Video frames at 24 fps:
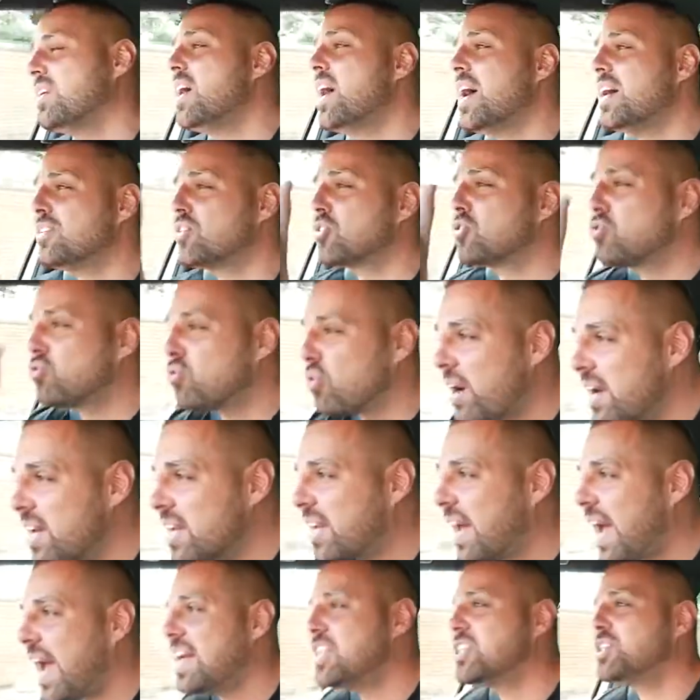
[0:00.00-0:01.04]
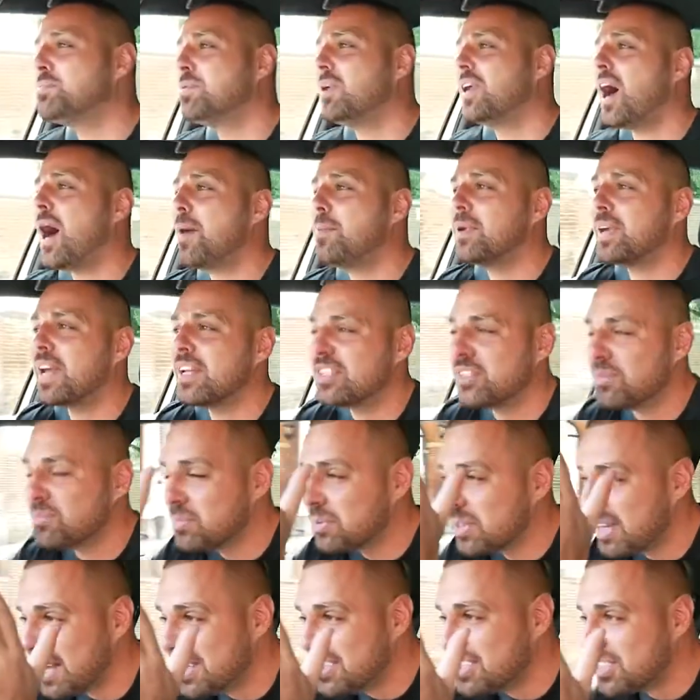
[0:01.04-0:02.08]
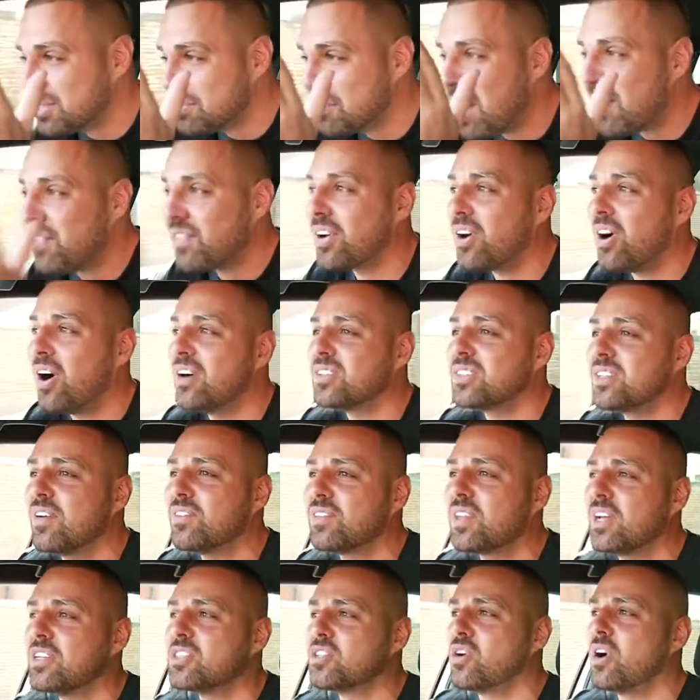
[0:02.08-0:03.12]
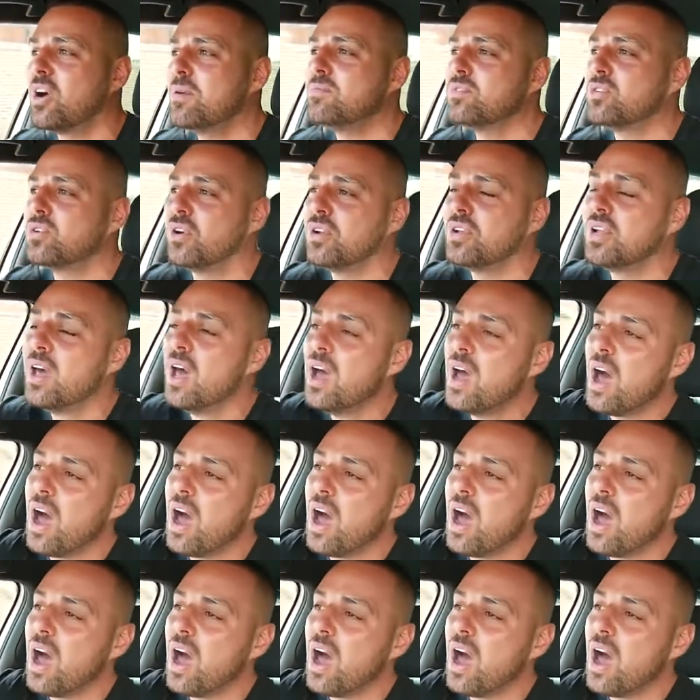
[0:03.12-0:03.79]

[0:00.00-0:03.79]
It's a great gauge to put it up against some other cars that I've done times on,